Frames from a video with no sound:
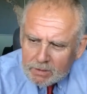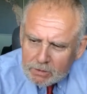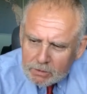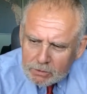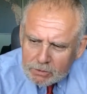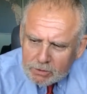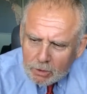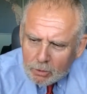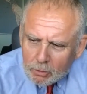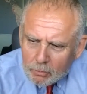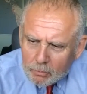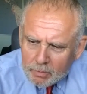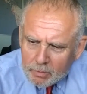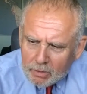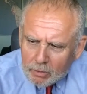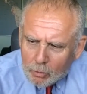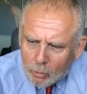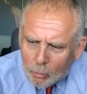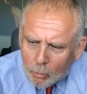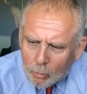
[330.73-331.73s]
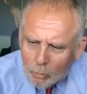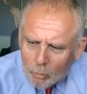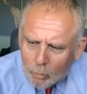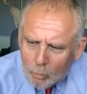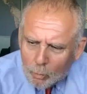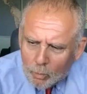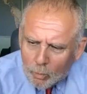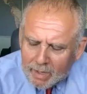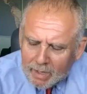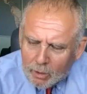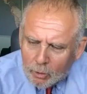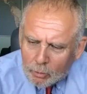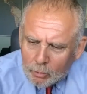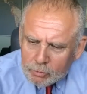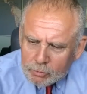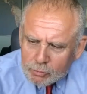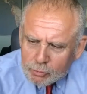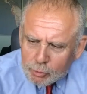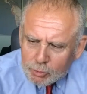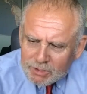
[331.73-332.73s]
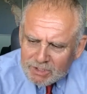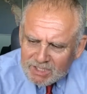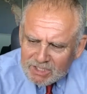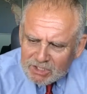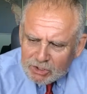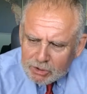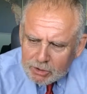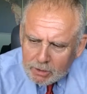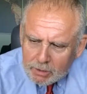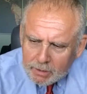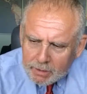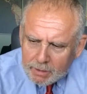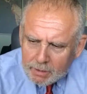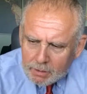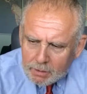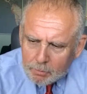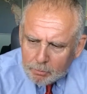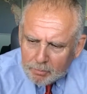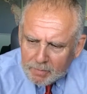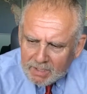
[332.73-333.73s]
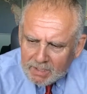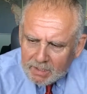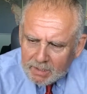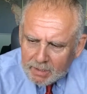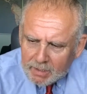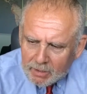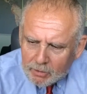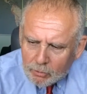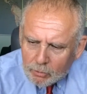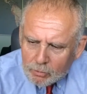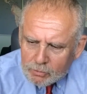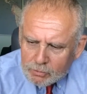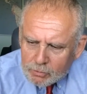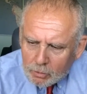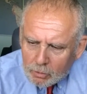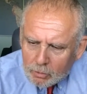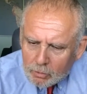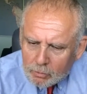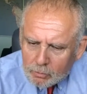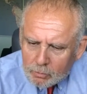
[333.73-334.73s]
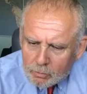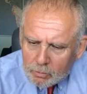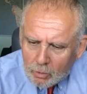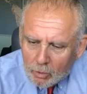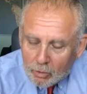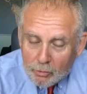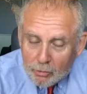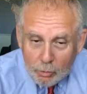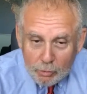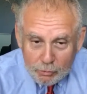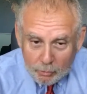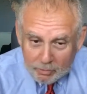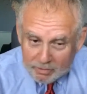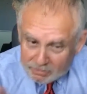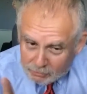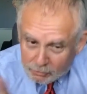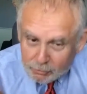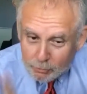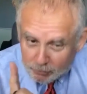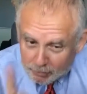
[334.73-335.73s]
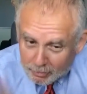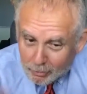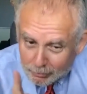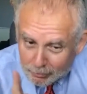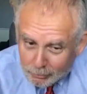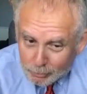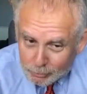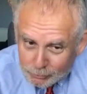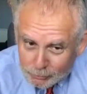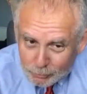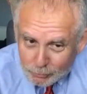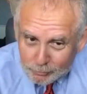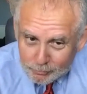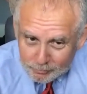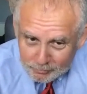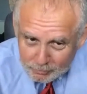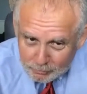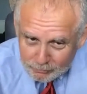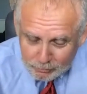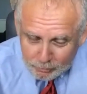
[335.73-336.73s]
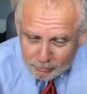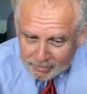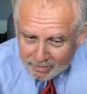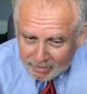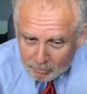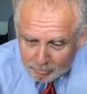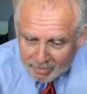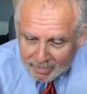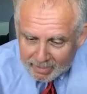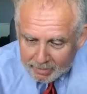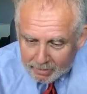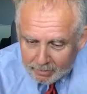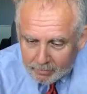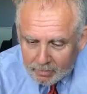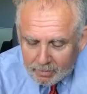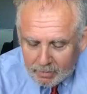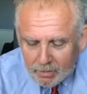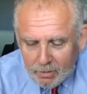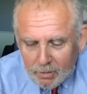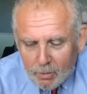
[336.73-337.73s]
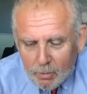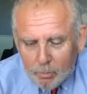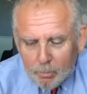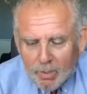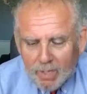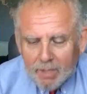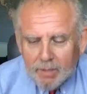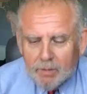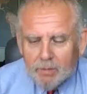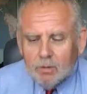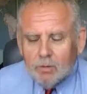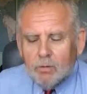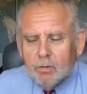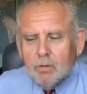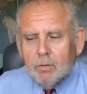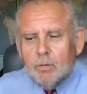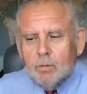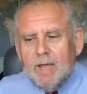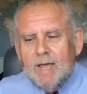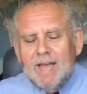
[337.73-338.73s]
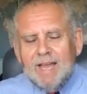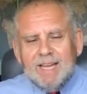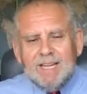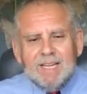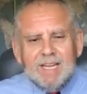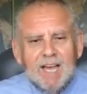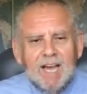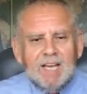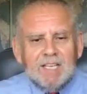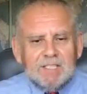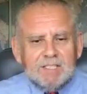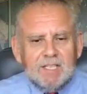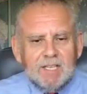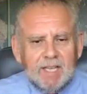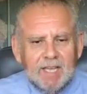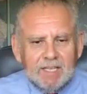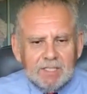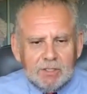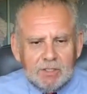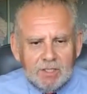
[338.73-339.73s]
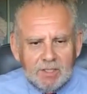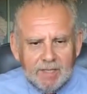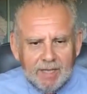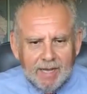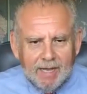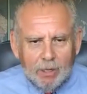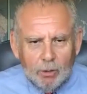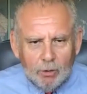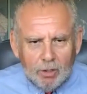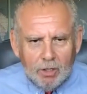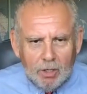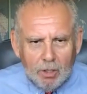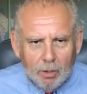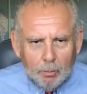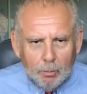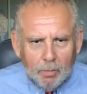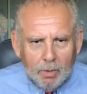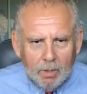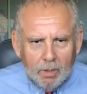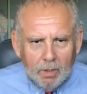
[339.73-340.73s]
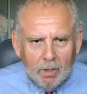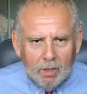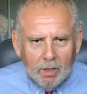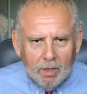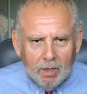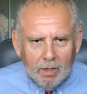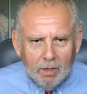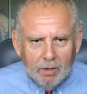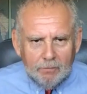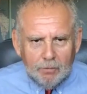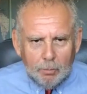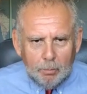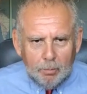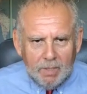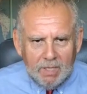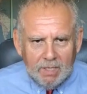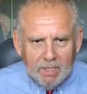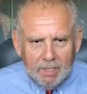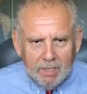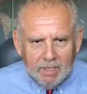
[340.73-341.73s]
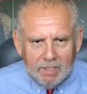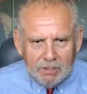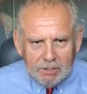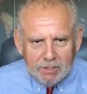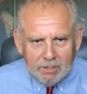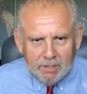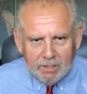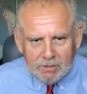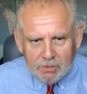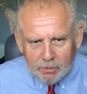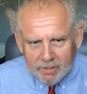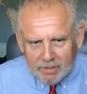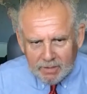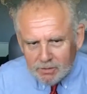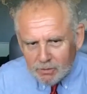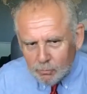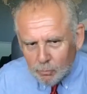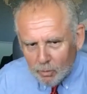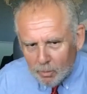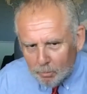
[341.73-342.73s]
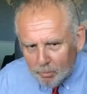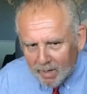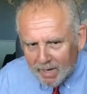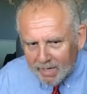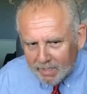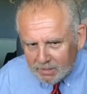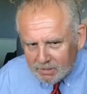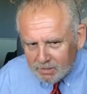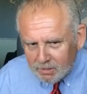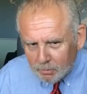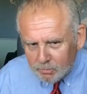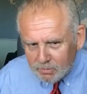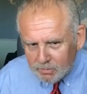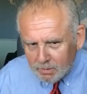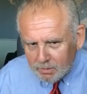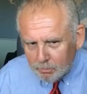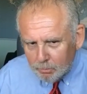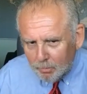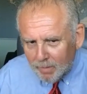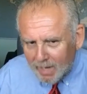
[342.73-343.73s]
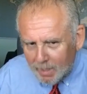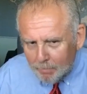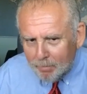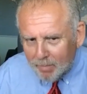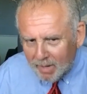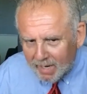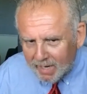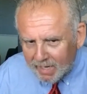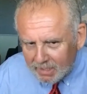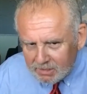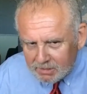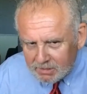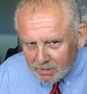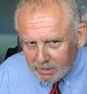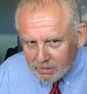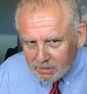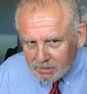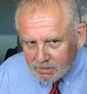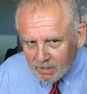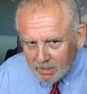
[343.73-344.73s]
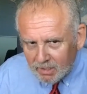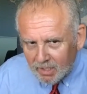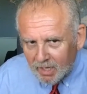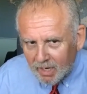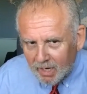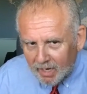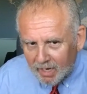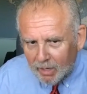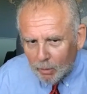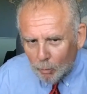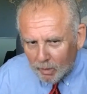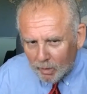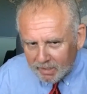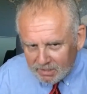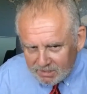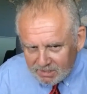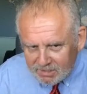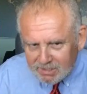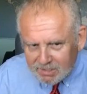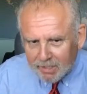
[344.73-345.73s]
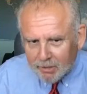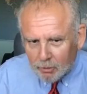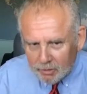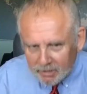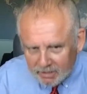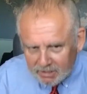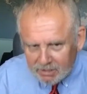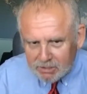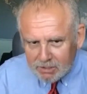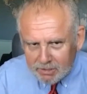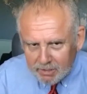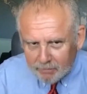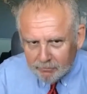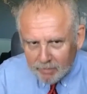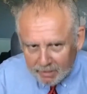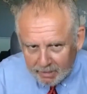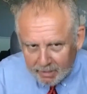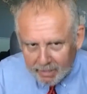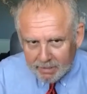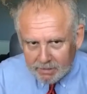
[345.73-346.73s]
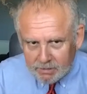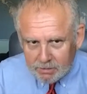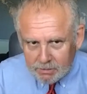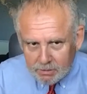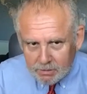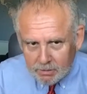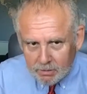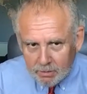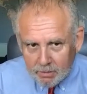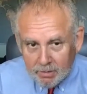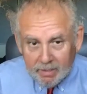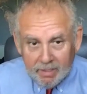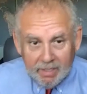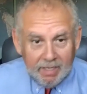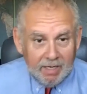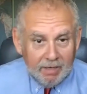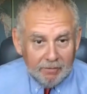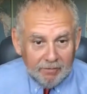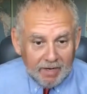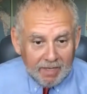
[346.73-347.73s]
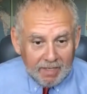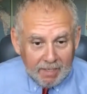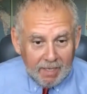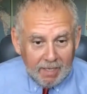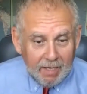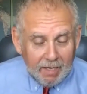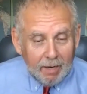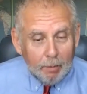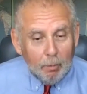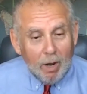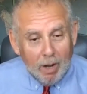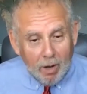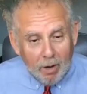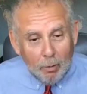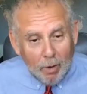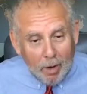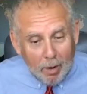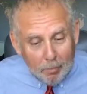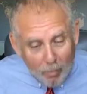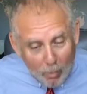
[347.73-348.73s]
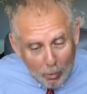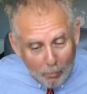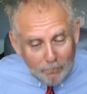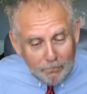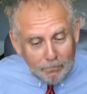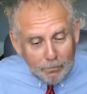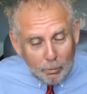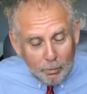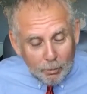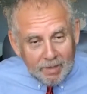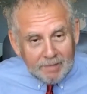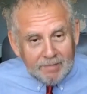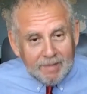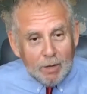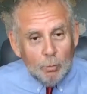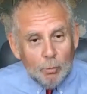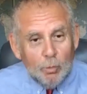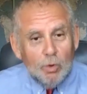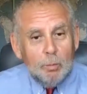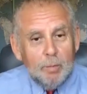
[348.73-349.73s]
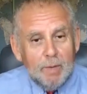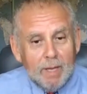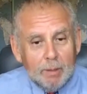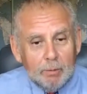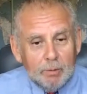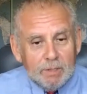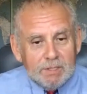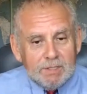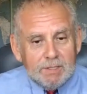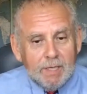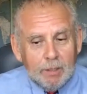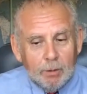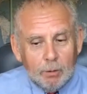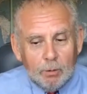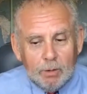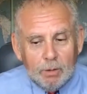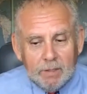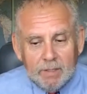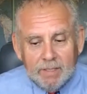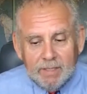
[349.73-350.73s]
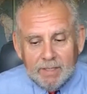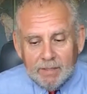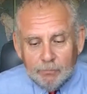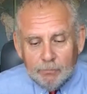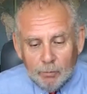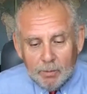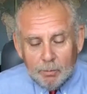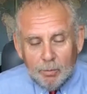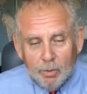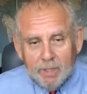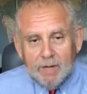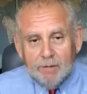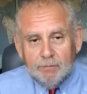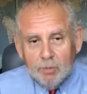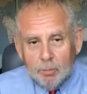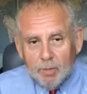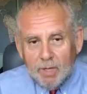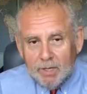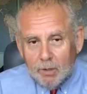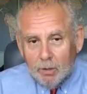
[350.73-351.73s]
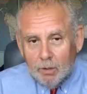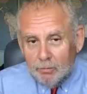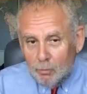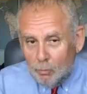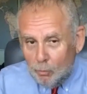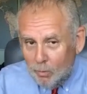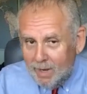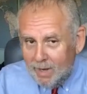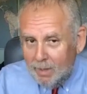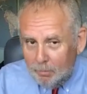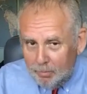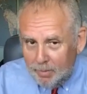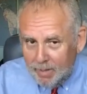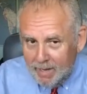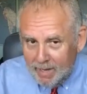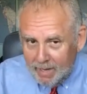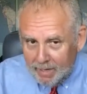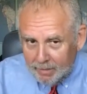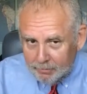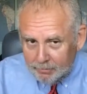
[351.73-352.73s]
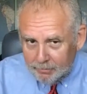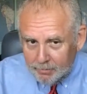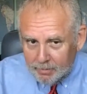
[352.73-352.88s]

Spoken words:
So, while traditionally mediators are neutral, that's true, they are neutral. There's no doubt about it, but agnostic as to the outcome of a mediation. And so this is where bias comes in. My bias is I want to settle each and every case. And if I can, I'm hopeful that they will be able to settle if we put everybody on the right path,